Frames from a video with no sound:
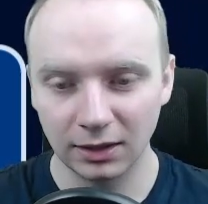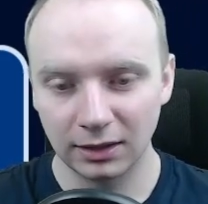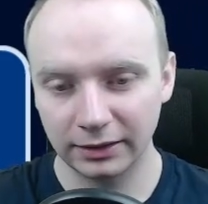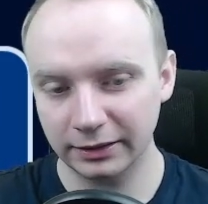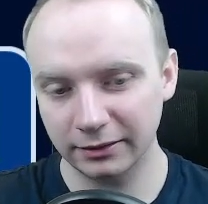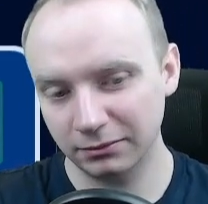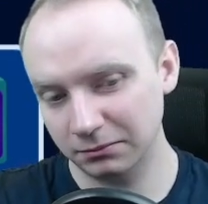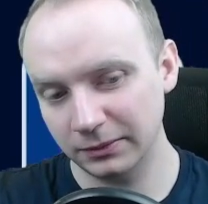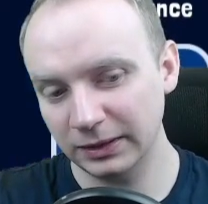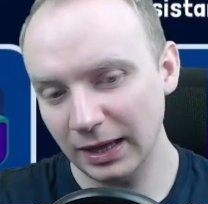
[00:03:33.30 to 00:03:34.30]
like,
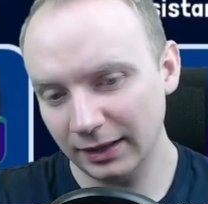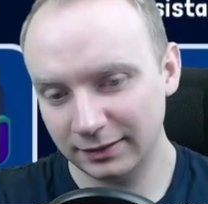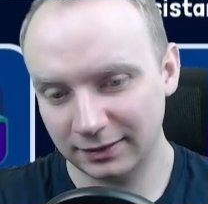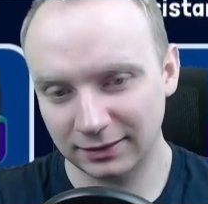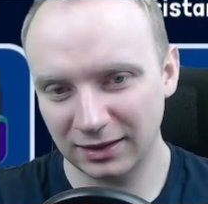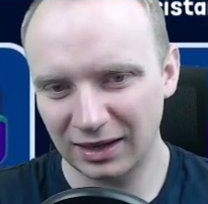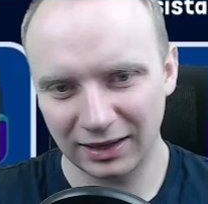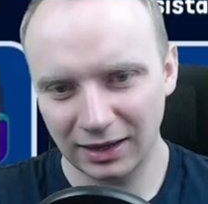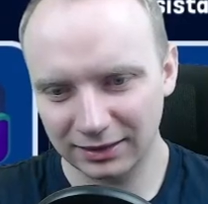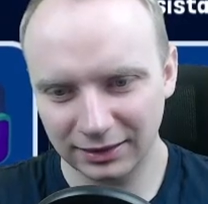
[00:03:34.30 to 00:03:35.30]
yeah,
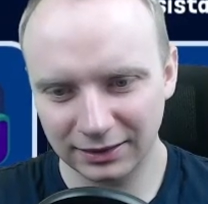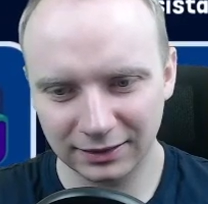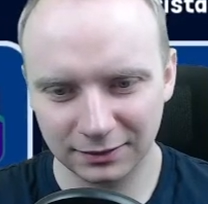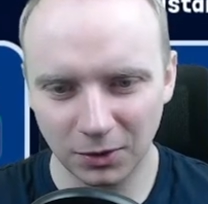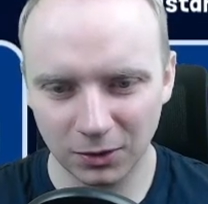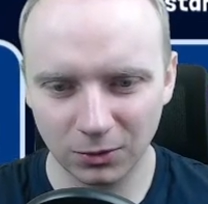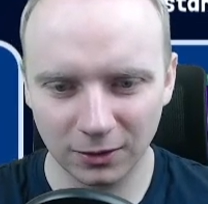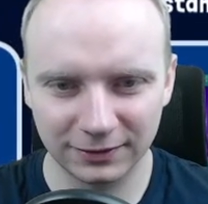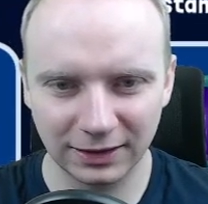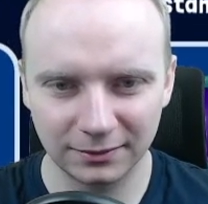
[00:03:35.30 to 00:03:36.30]
I think it's more
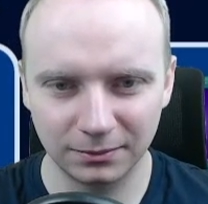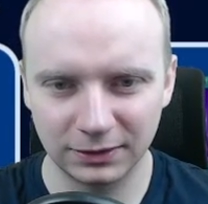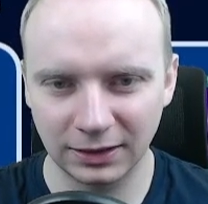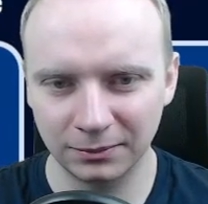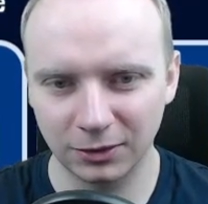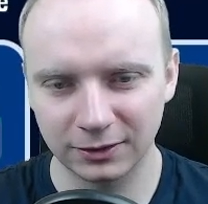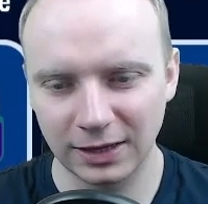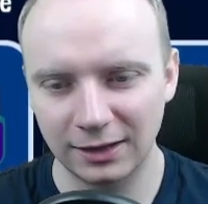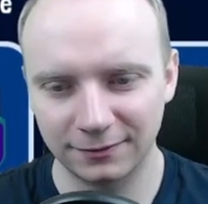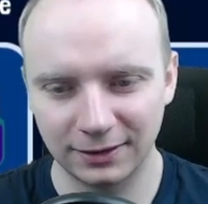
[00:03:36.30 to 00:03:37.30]
worth that than bot
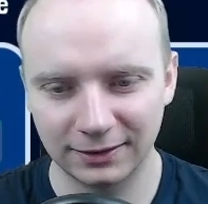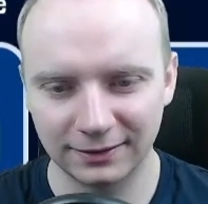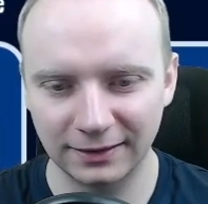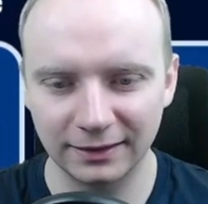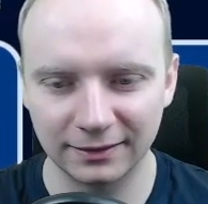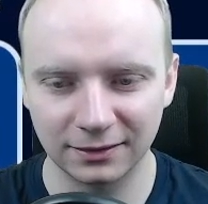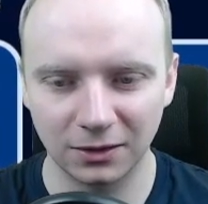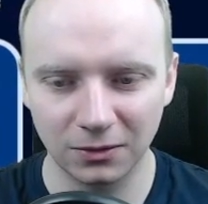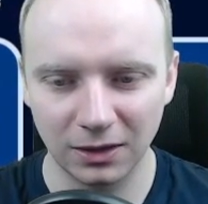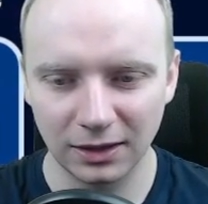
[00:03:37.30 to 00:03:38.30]
health, let's say.
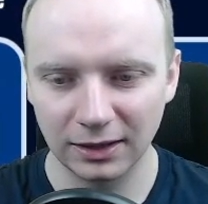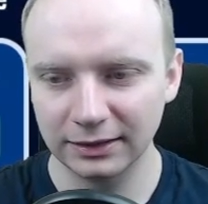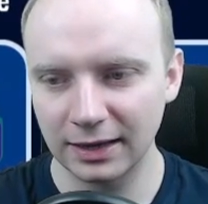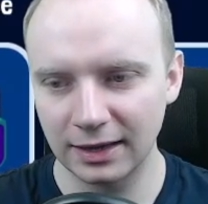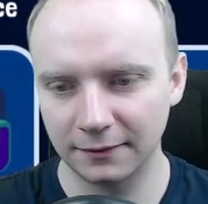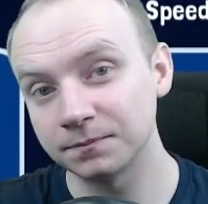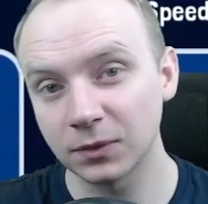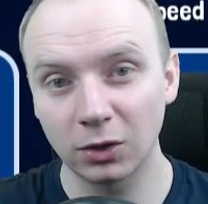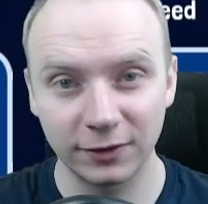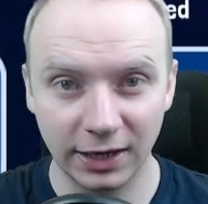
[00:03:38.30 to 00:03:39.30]
So yeah,
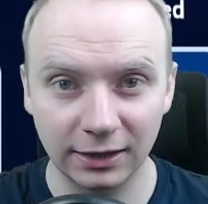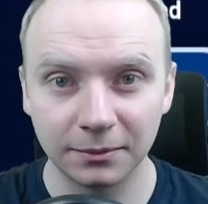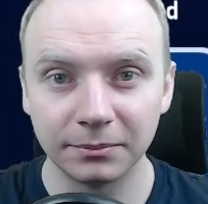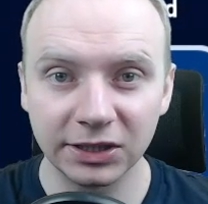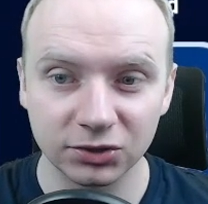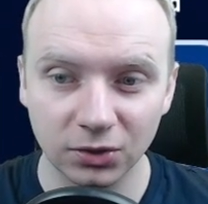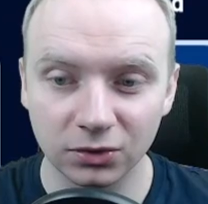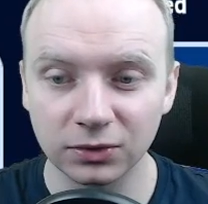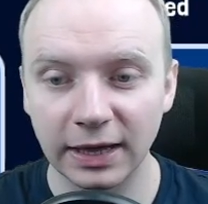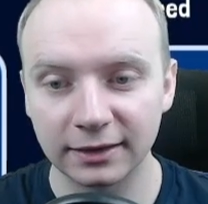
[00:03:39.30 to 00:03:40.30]
overall make sure
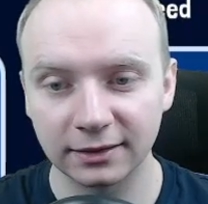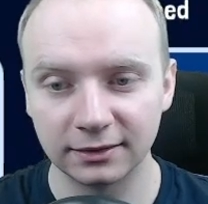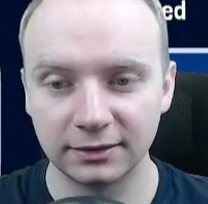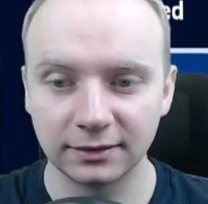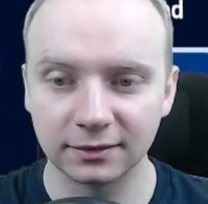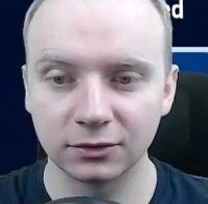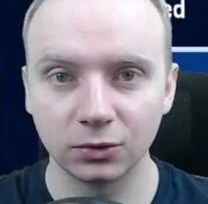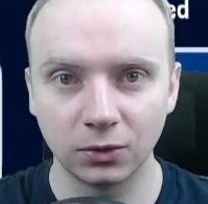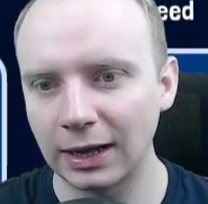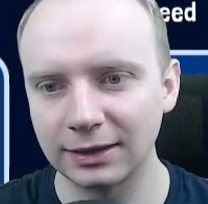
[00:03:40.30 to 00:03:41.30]
to get these
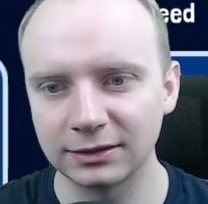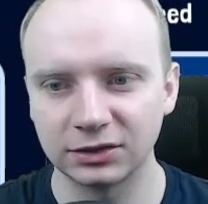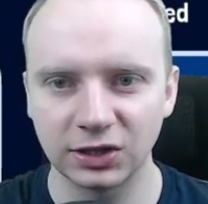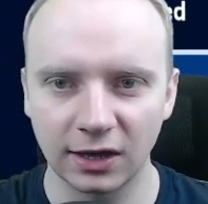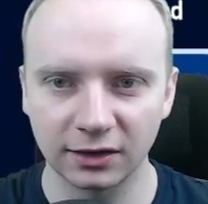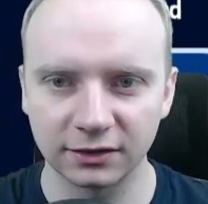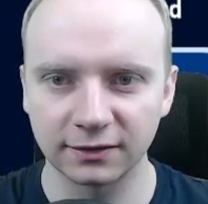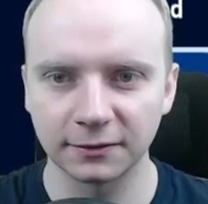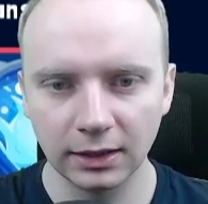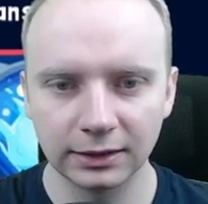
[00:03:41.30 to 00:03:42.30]
2 alt
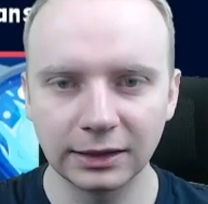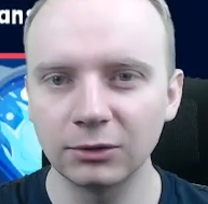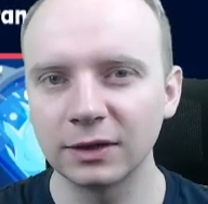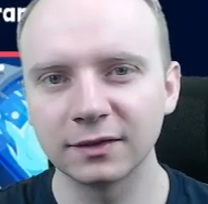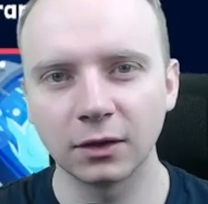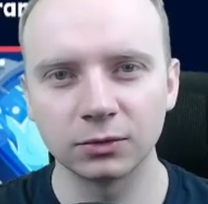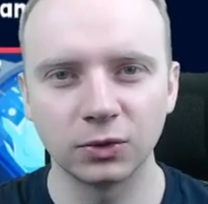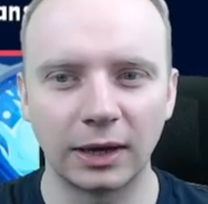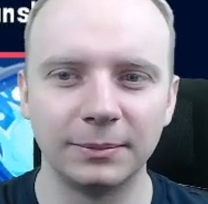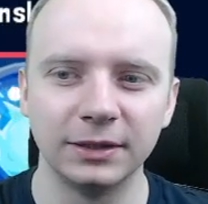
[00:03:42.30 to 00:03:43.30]
charges. Now let's go
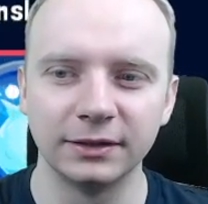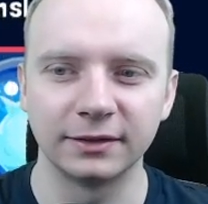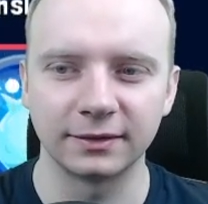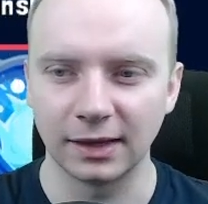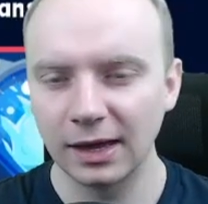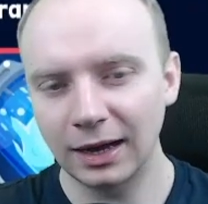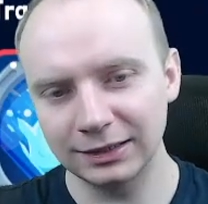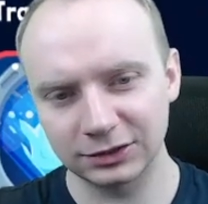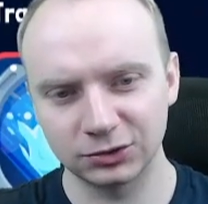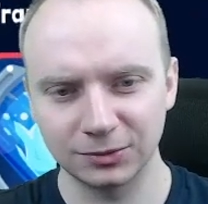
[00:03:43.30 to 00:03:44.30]
to abilities. I
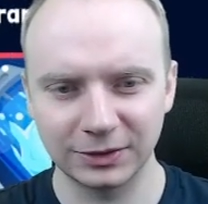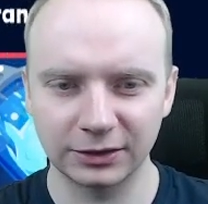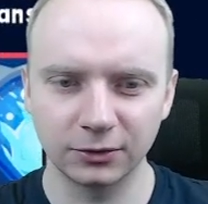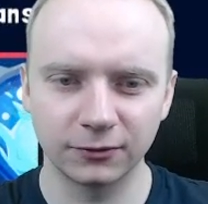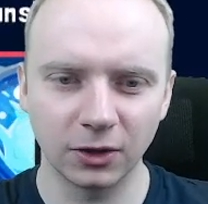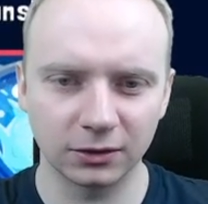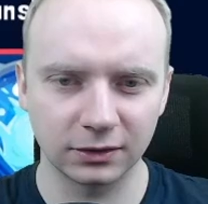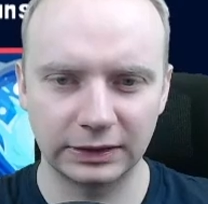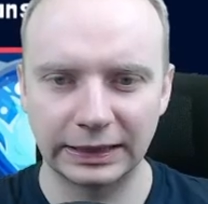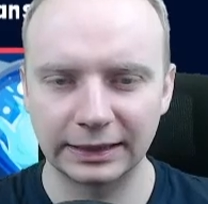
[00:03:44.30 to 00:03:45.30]
assume that you've got
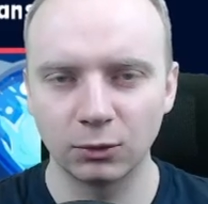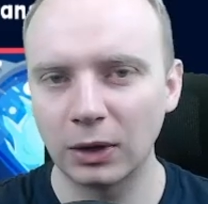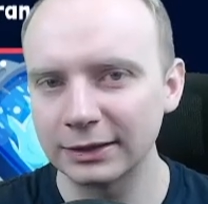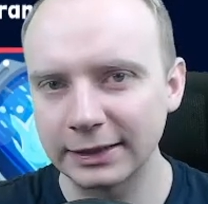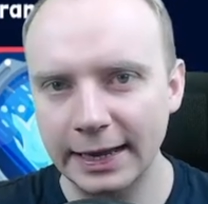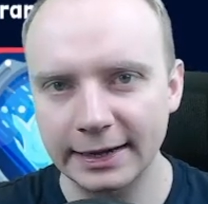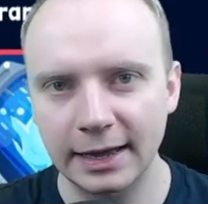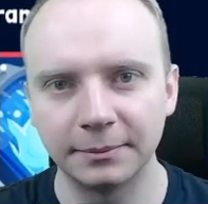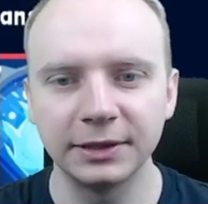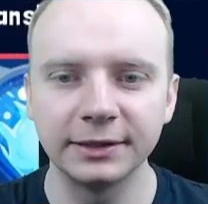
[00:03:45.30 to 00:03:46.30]
like one rare
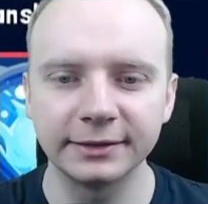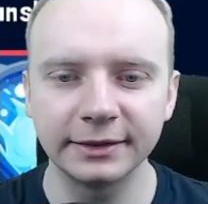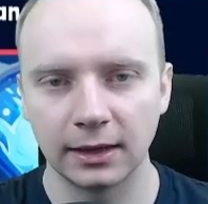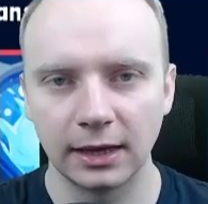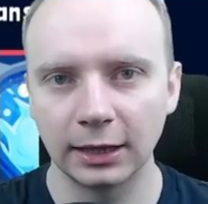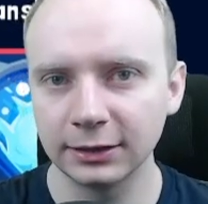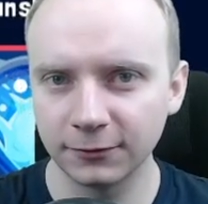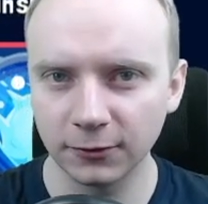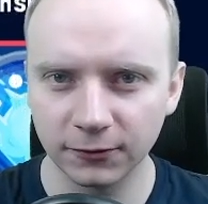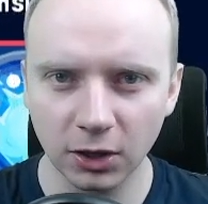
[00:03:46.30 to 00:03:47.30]
ability, and if
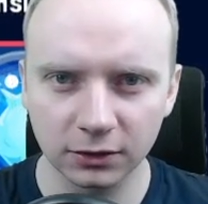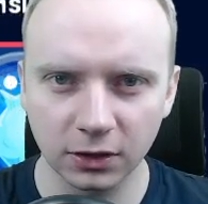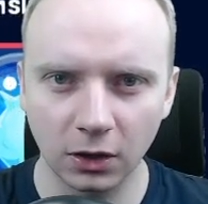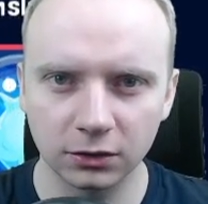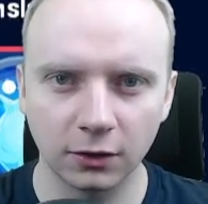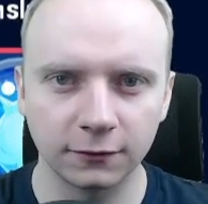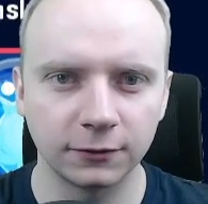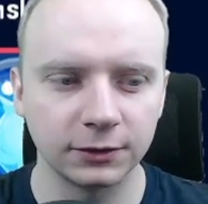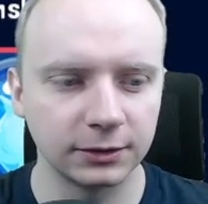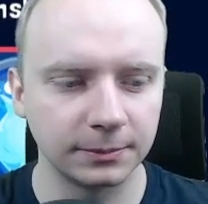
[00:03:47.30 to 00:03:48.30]
you've got hold of
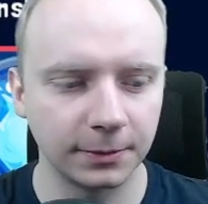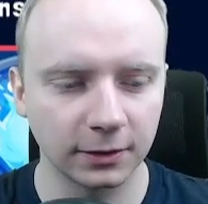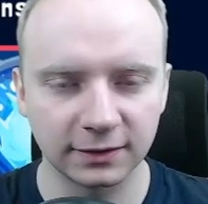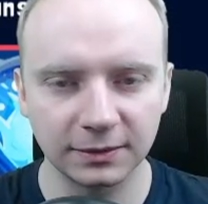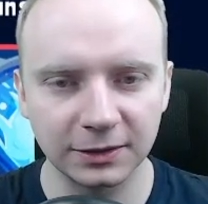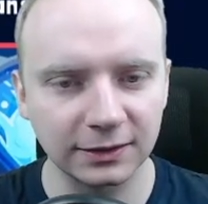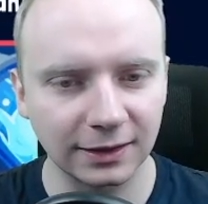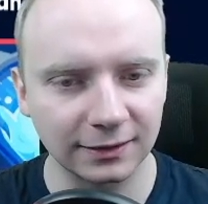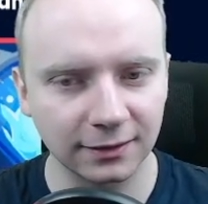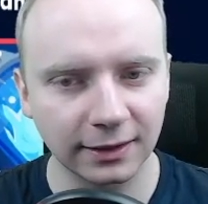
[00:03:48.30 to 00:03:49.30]
proximity
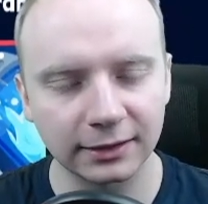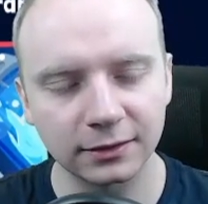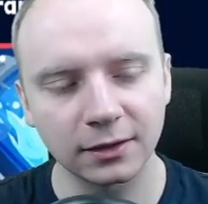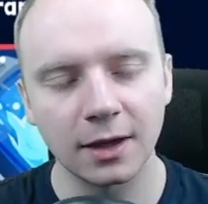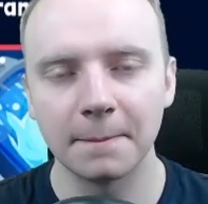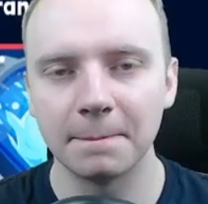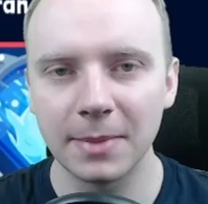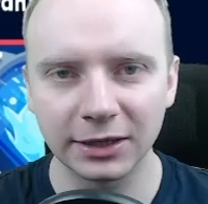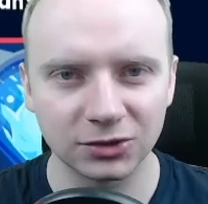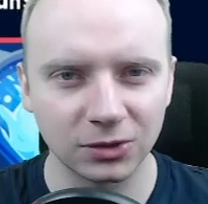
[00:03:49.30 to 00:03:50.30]
translocator,
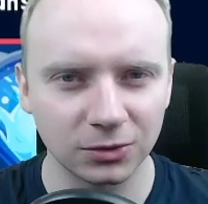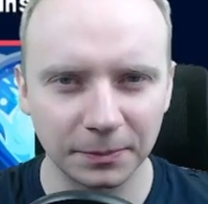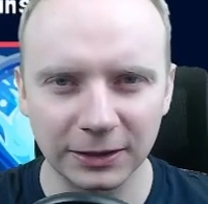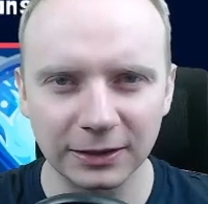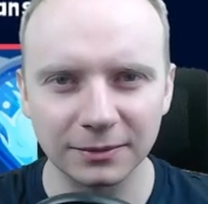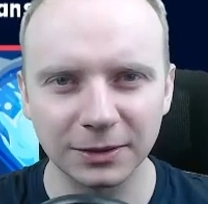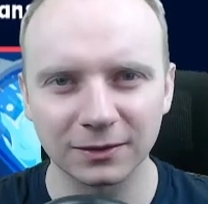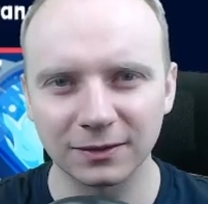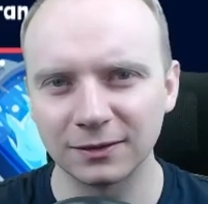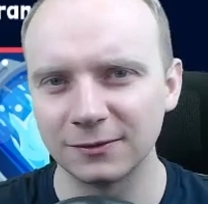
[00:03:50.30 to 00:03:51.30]
make sure to pick it
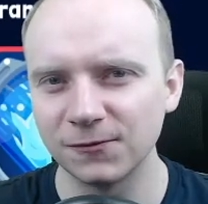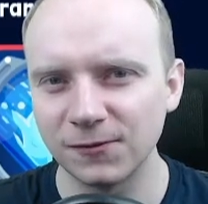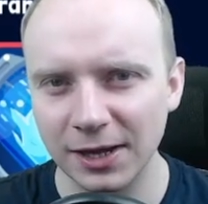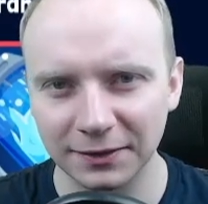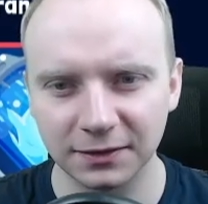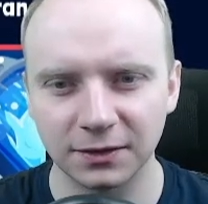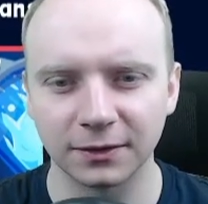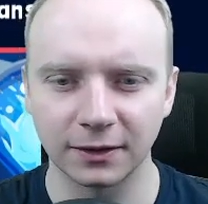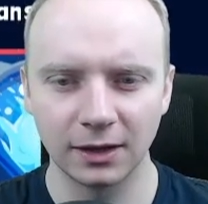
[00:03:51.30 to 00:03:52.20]
because it's very strong.